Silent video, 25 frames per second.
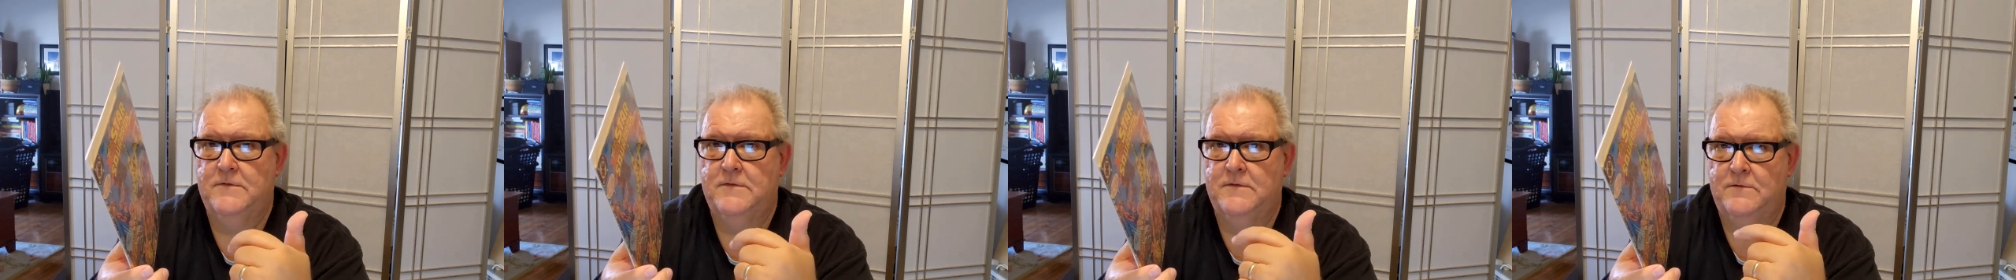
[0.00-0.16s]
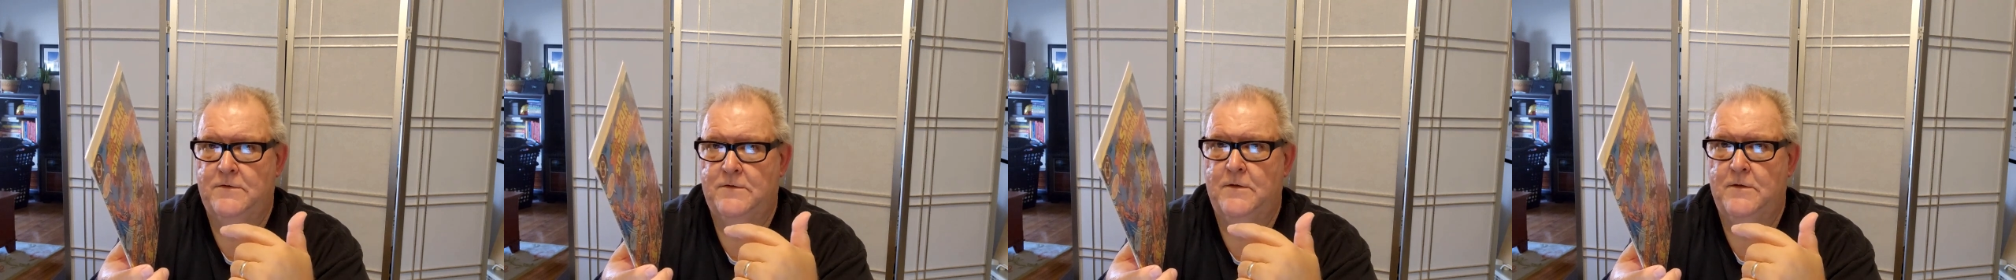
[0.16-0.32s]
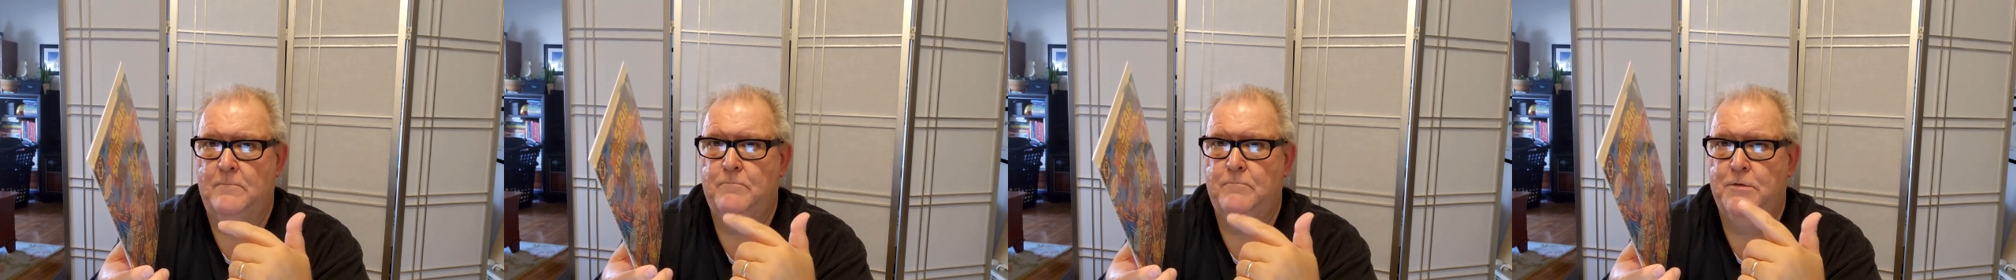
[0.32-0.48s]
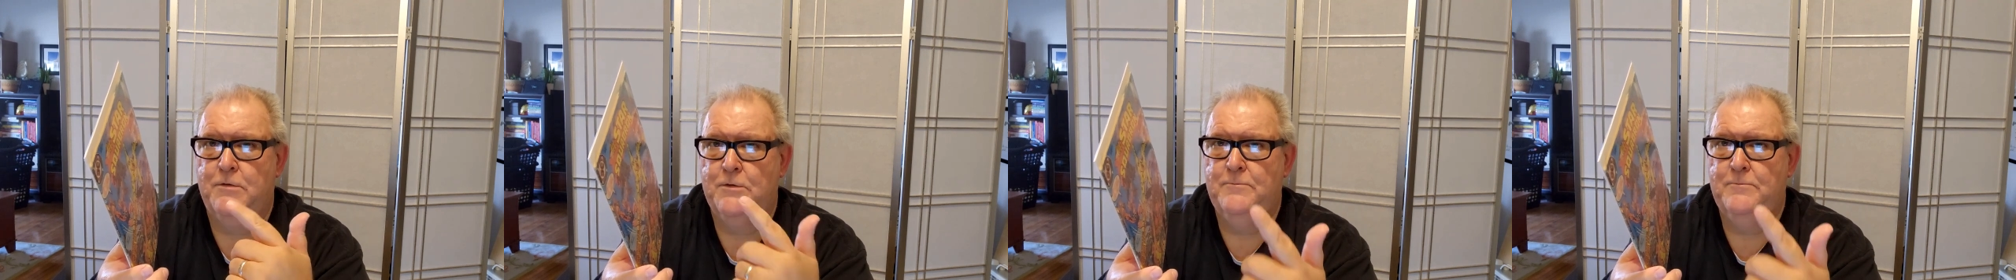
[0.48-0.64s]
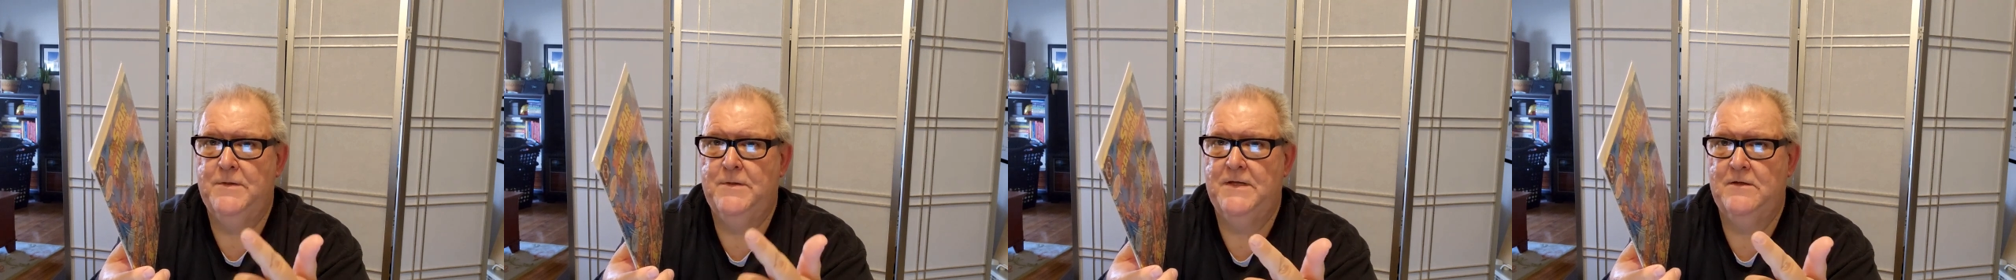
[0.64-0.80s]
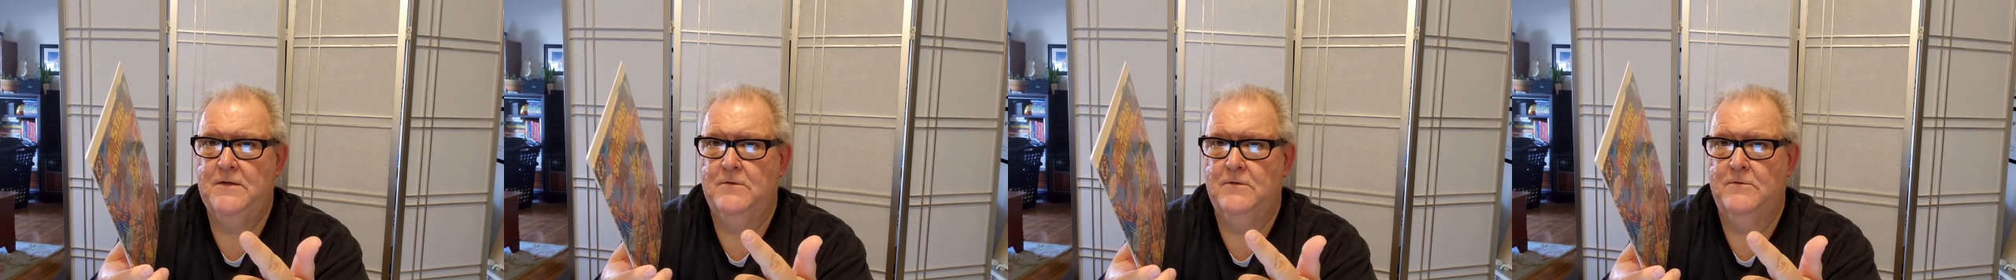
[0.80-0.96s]
the Blue
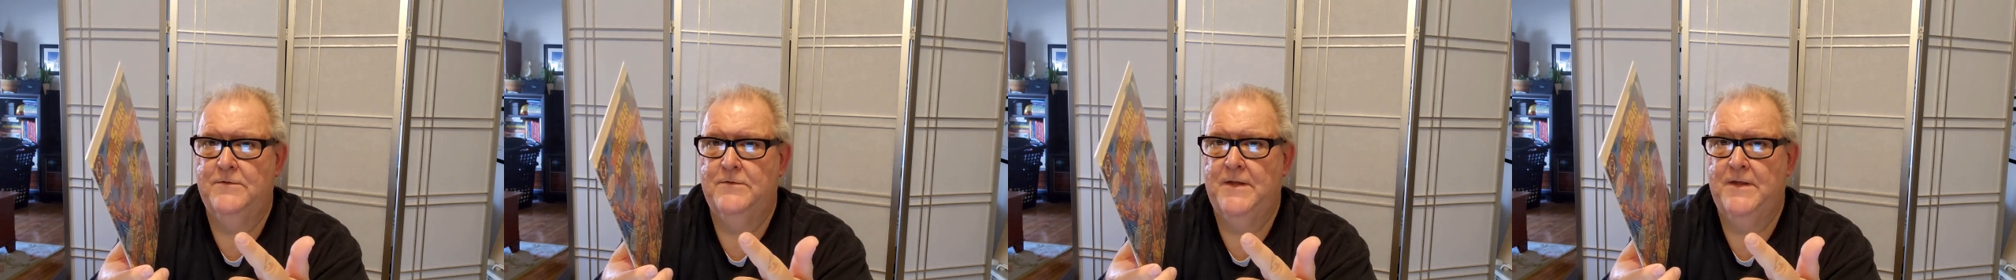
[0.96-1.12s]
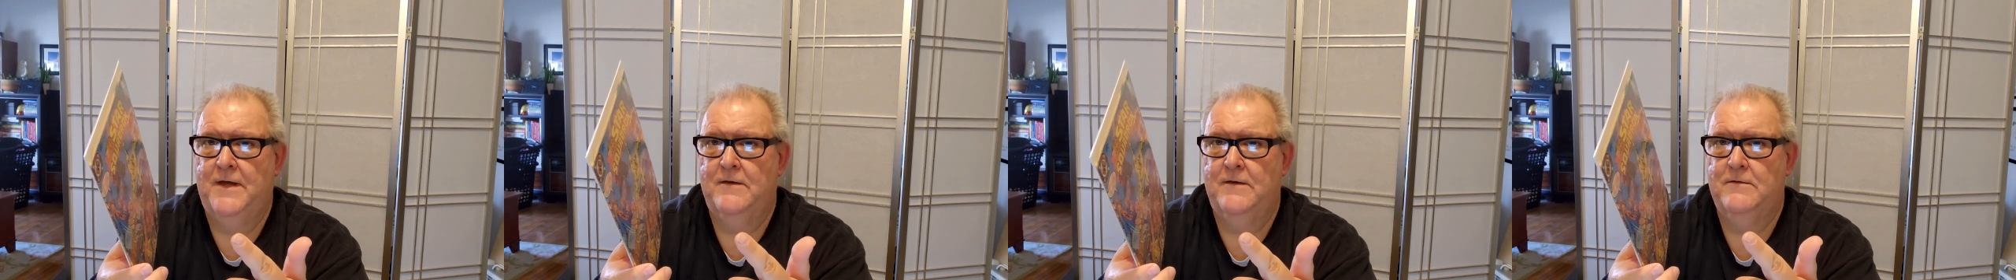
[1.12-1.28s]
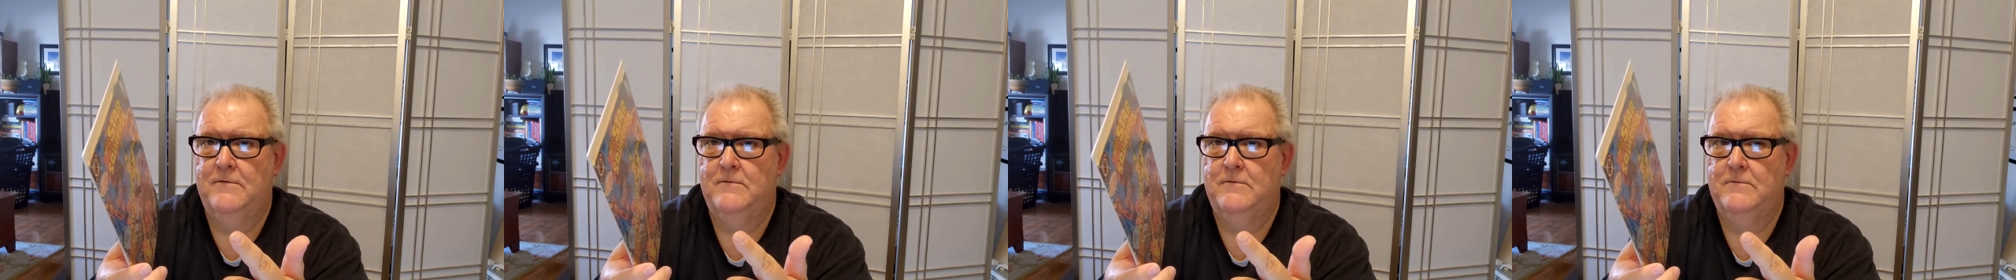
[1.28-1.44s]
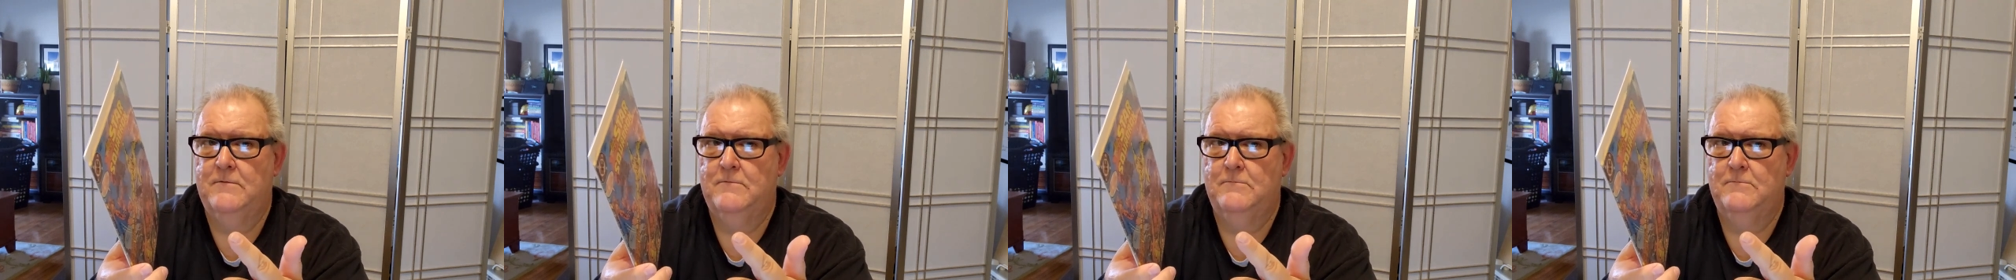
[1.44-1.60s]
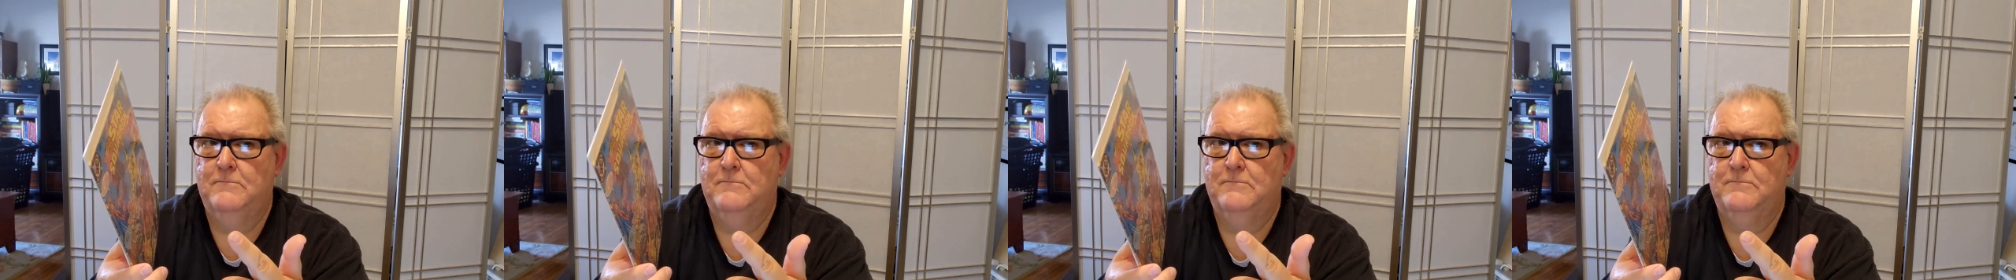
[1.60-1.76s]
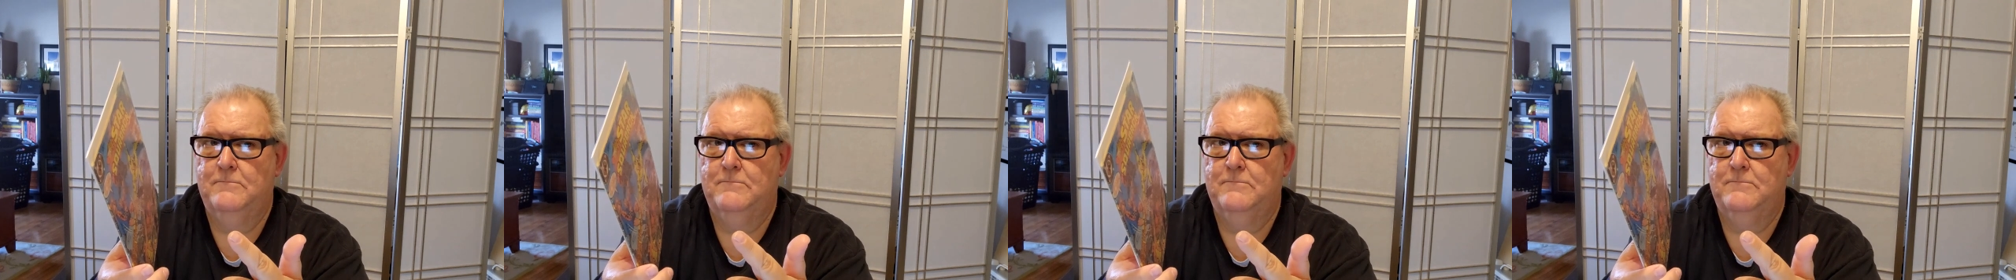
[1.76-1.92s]
Beetle that
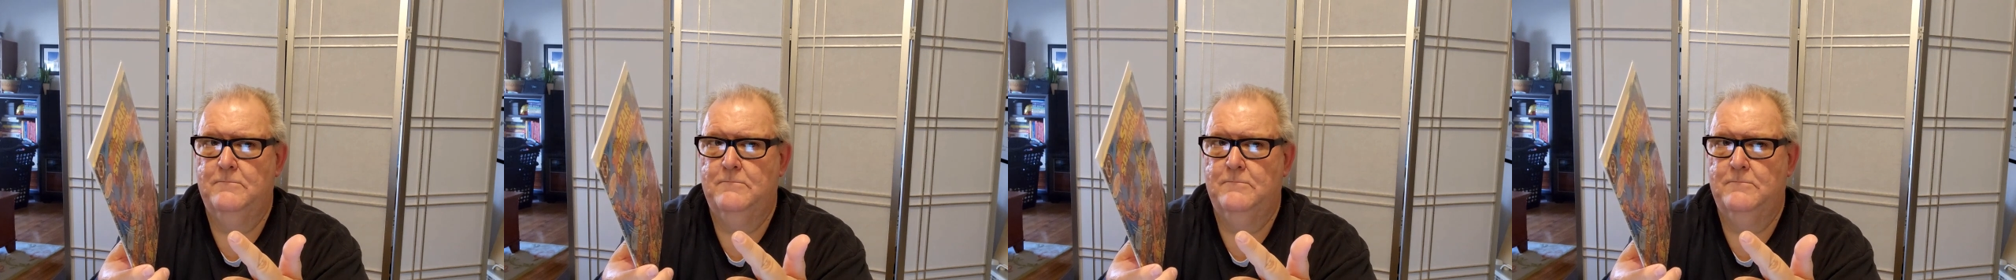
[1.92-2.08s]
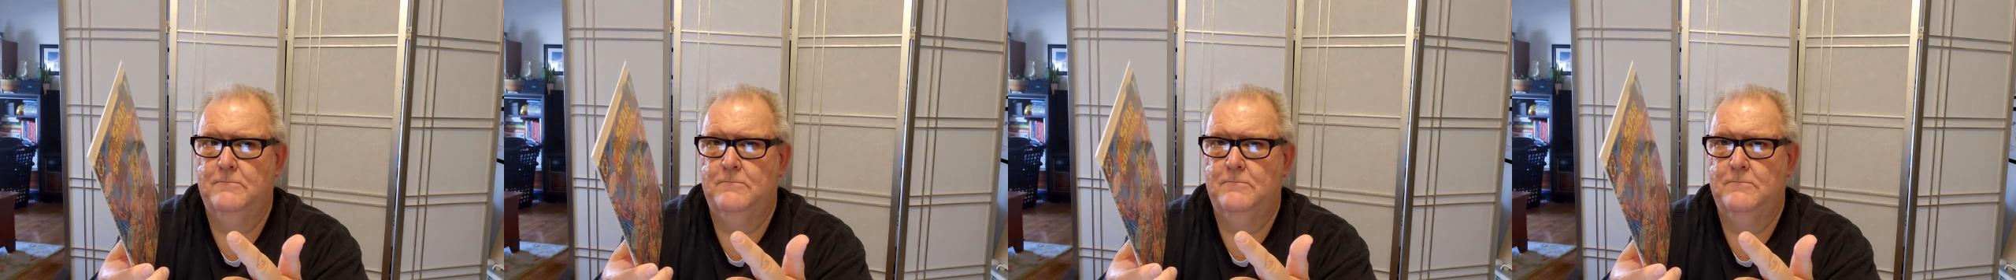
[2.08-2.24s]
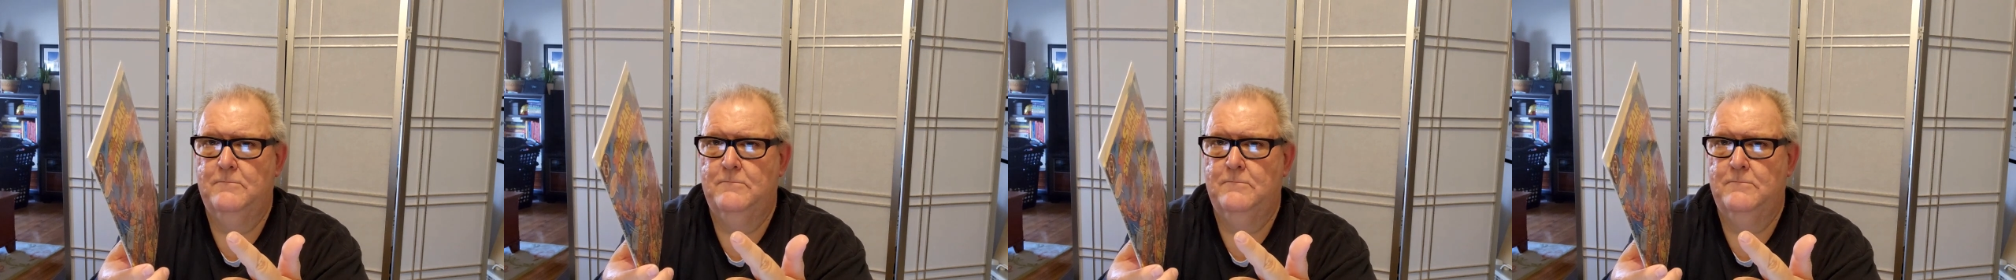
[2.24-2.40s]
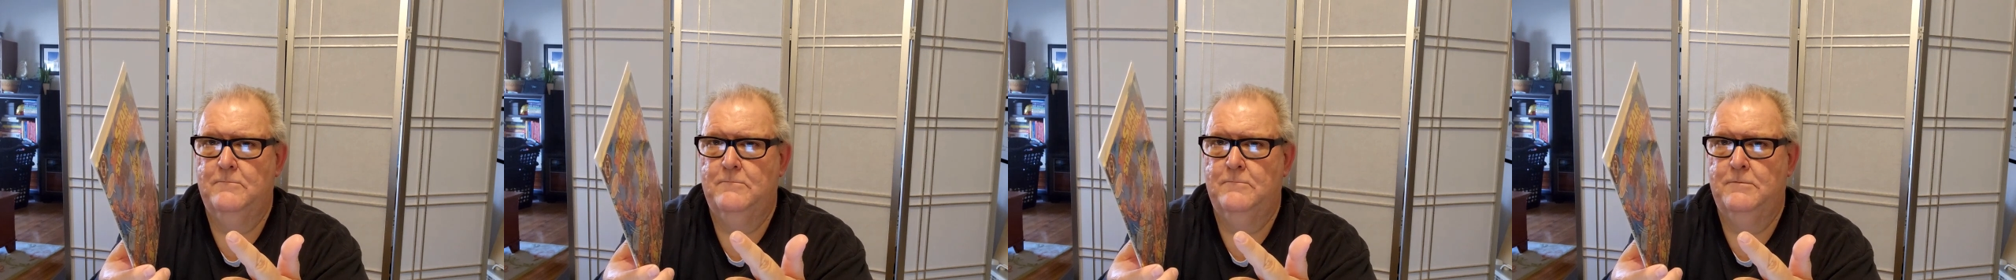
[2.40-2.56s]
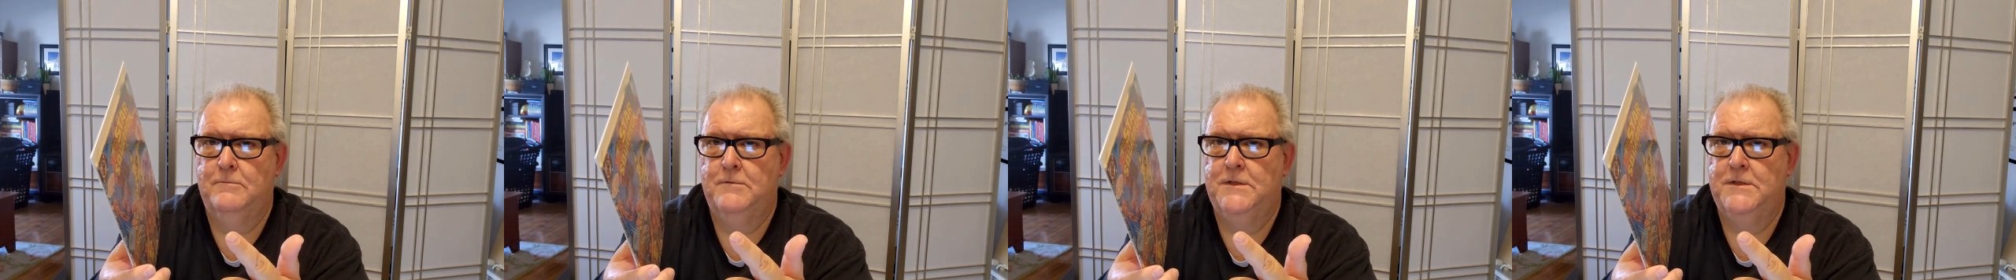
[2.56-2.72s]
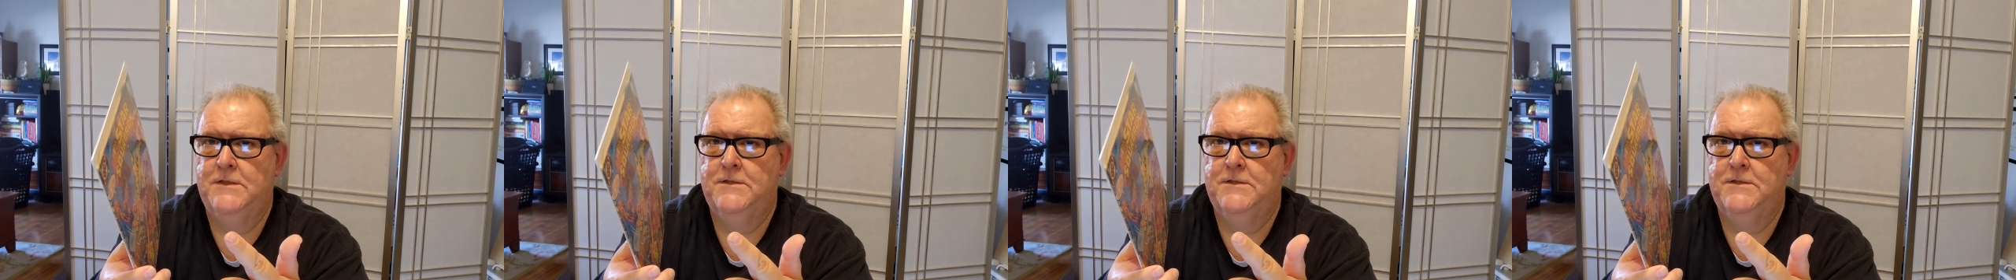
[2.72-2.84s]
we